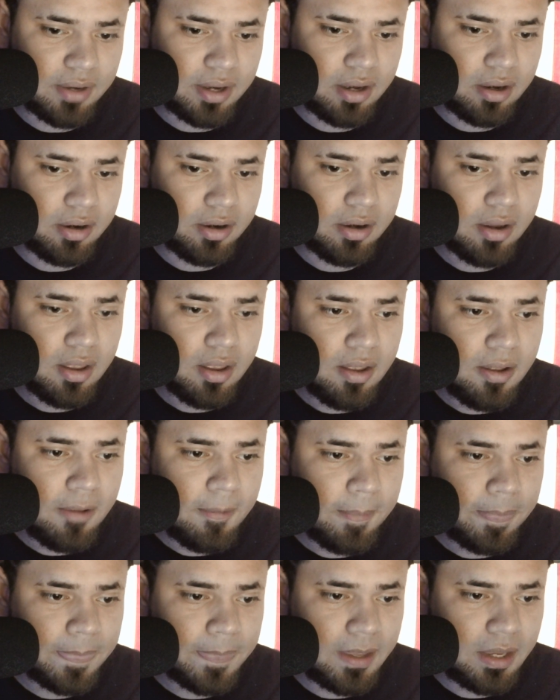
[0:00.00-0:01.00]
here.
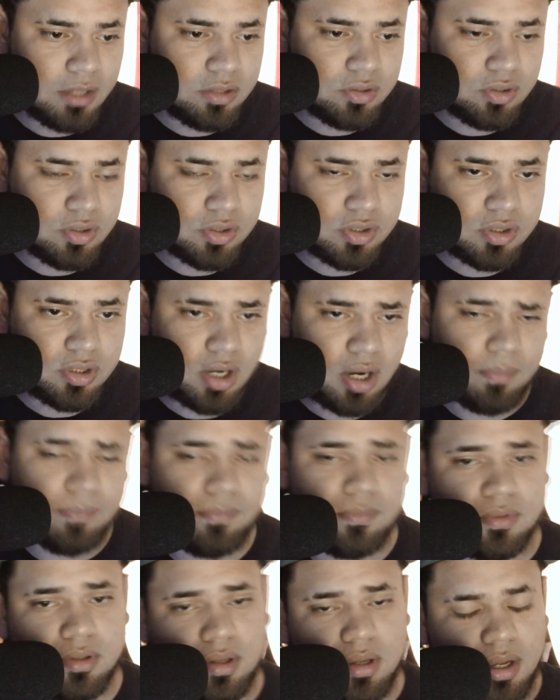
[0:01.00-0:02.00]
And just shut.
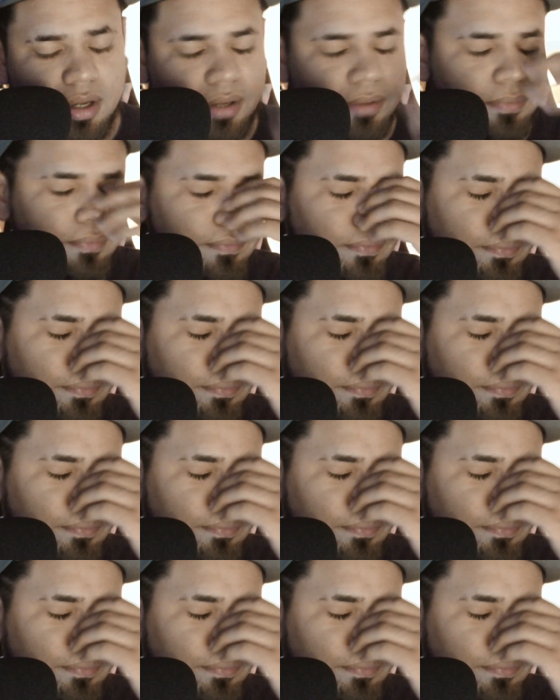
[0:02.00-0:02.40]
Uh,